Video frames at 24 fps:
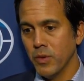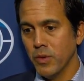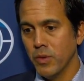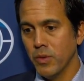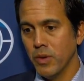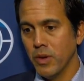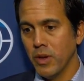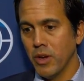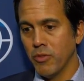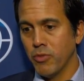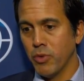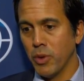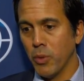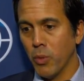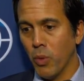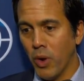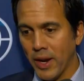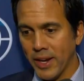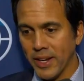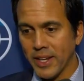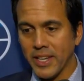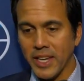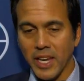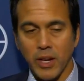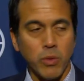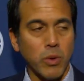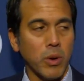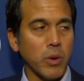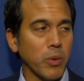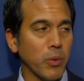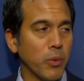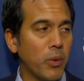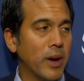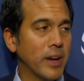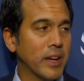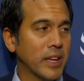If we want to get where
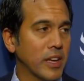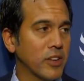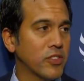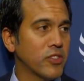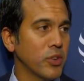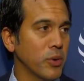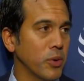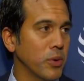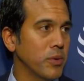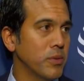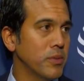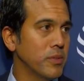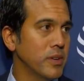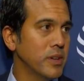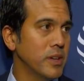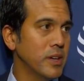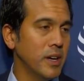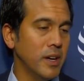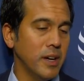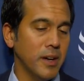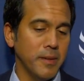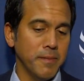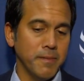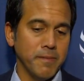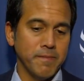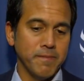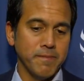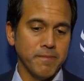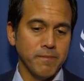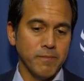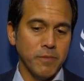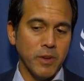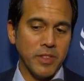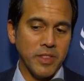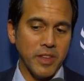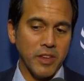we want to get to
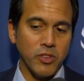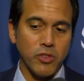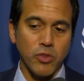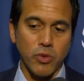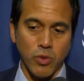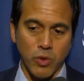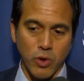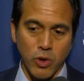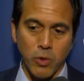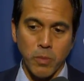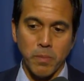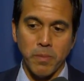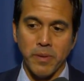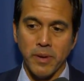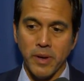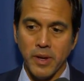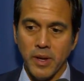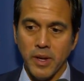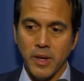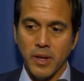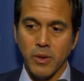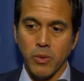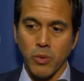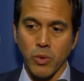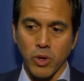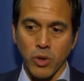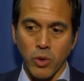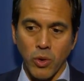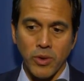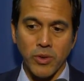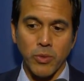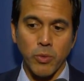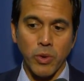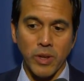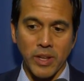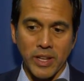with this group, we're
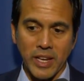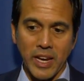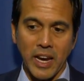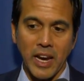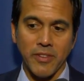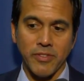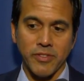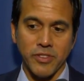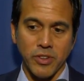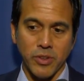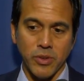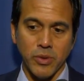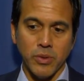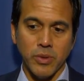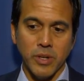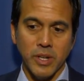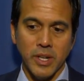going to really have to